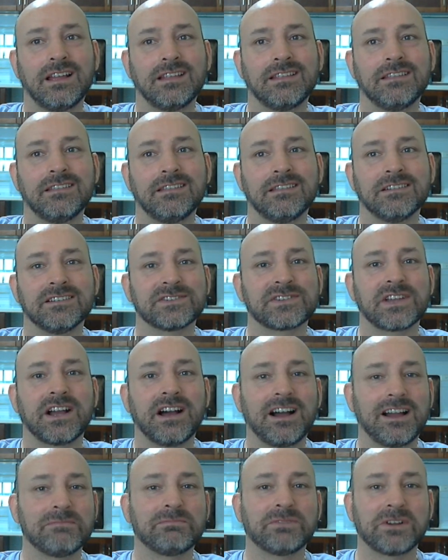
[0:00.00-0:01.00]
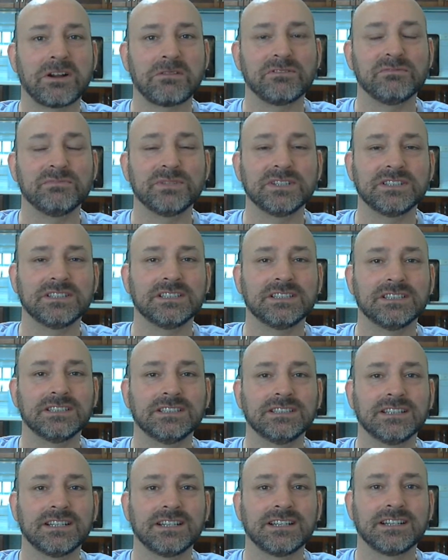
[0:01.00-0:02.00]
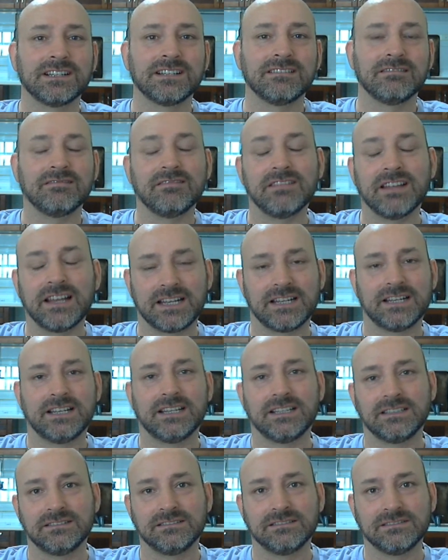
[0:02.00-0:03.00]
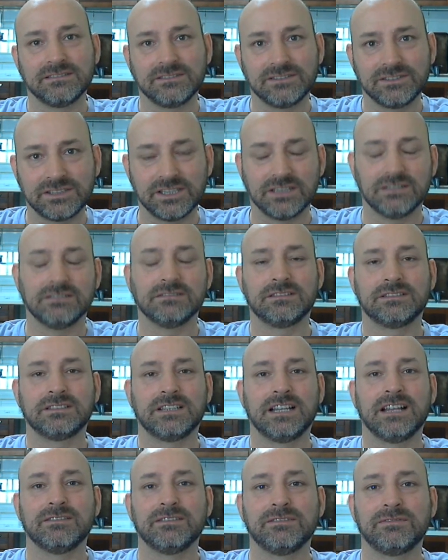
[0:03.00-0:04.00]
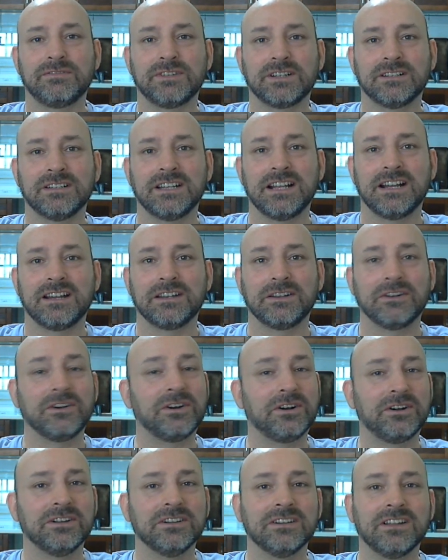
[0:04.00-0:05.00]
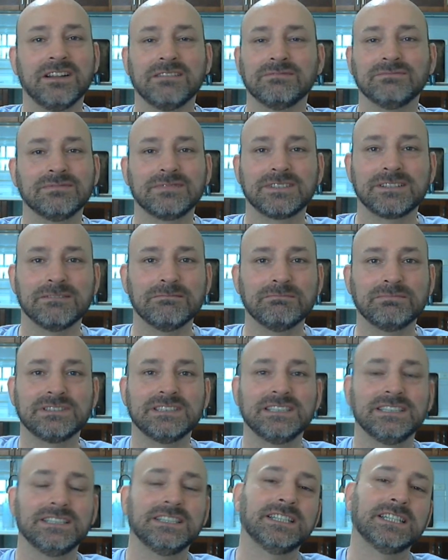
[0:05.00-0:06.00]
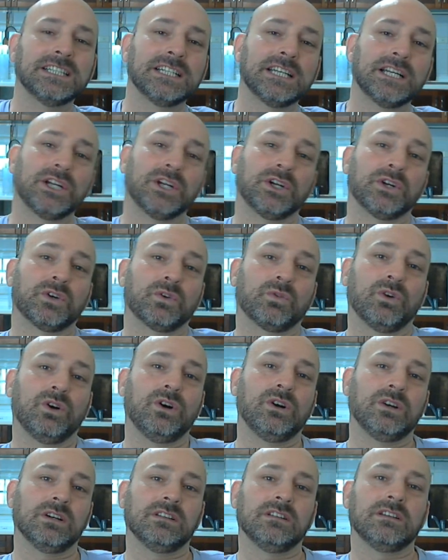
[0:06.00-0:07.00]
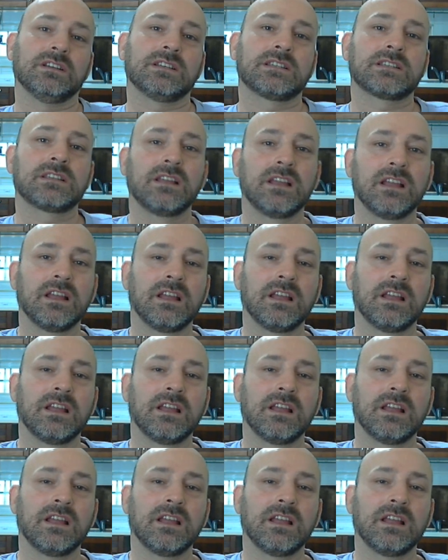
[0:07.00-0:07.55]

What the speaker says: there's a high probability that I don't have it figured out at all, and I'm completely wrong in this.